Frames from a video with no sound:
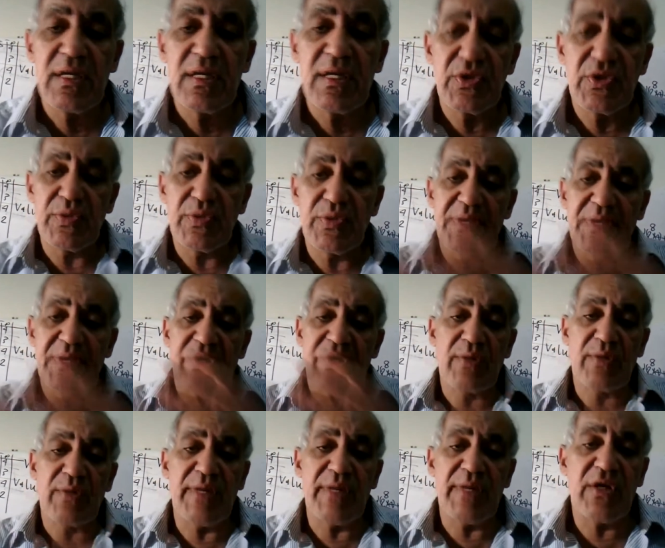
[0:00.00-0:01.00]
make a
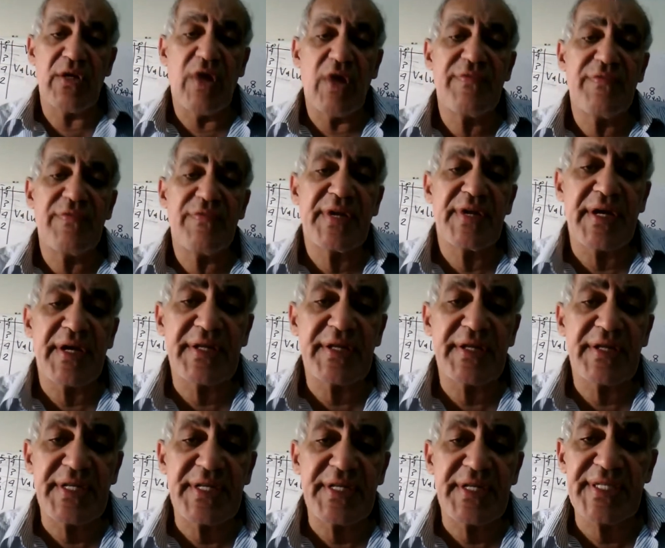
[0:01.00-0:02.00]
combine of the
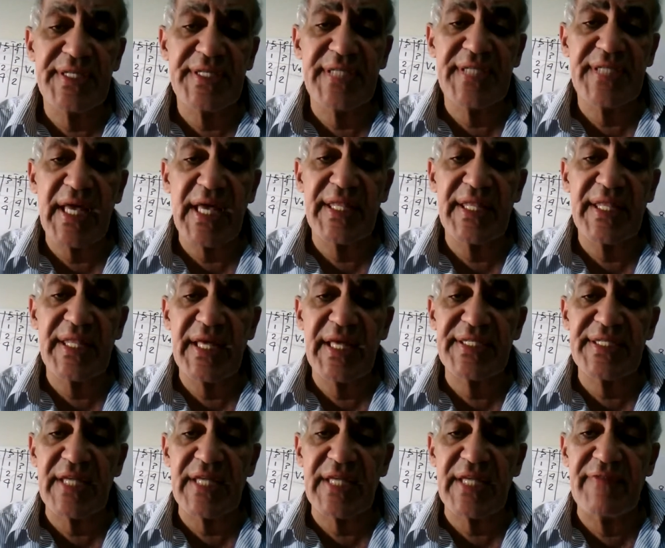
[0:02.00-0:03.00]
characteristics and hence
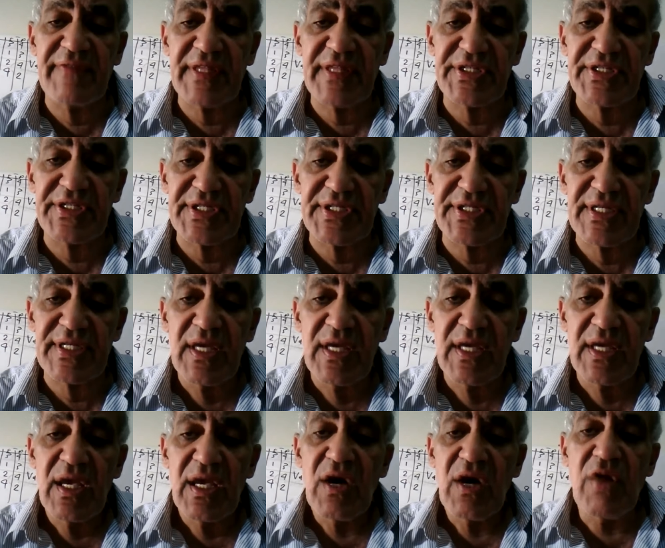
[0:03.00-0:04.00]
advantages
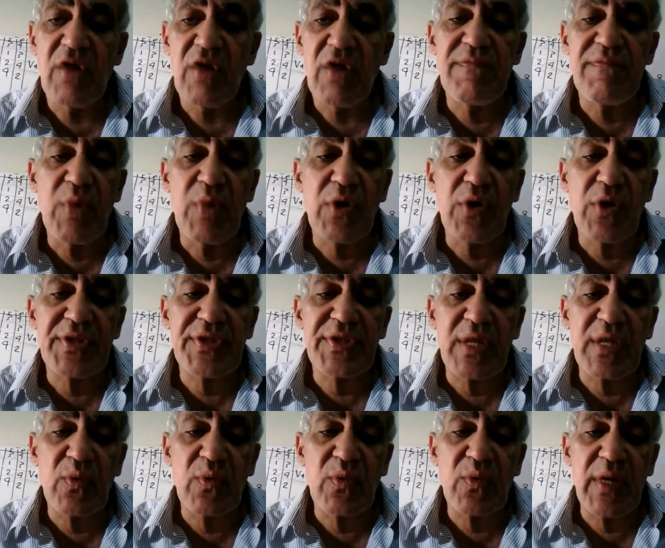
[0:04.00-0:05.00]
of more than
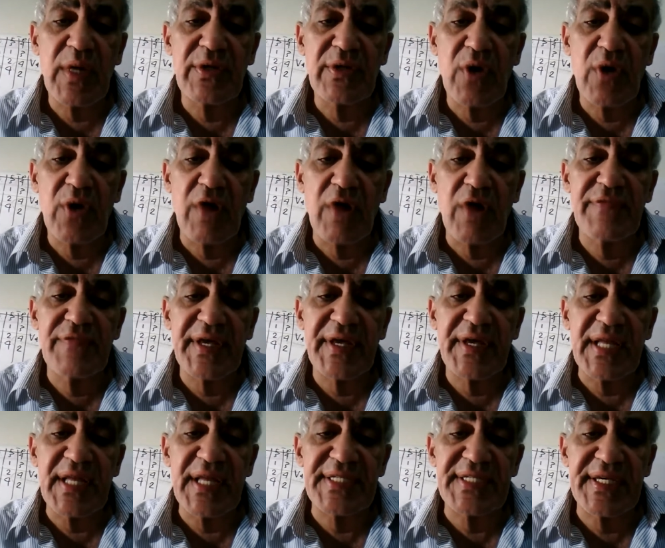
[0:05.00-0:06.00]
one of the
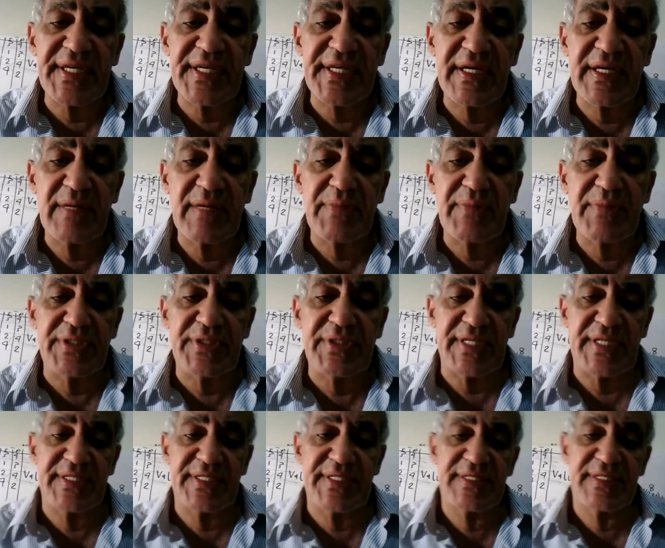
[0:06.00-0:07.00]
classic
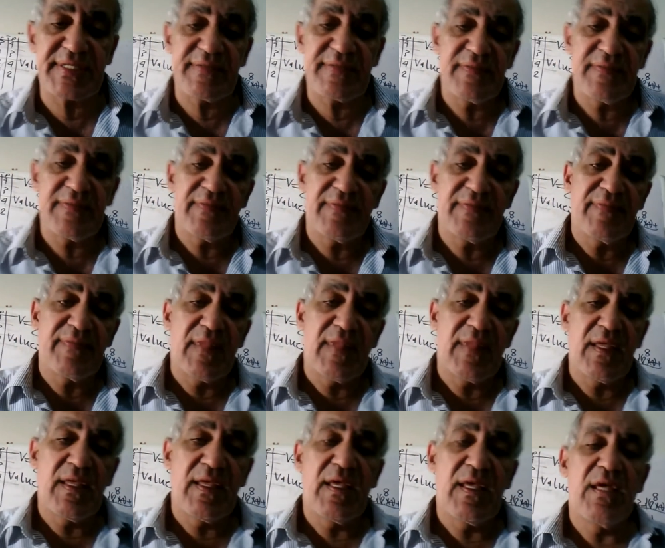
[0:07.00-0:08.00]
process.
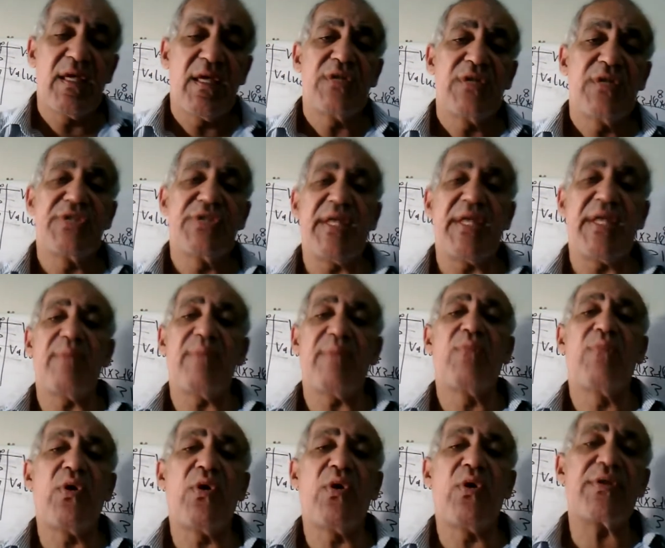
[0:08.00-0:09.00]
Then
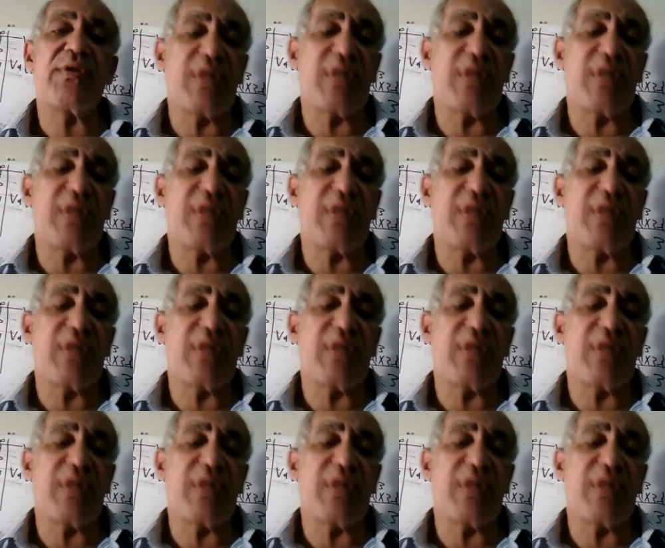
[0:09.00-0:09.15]
more than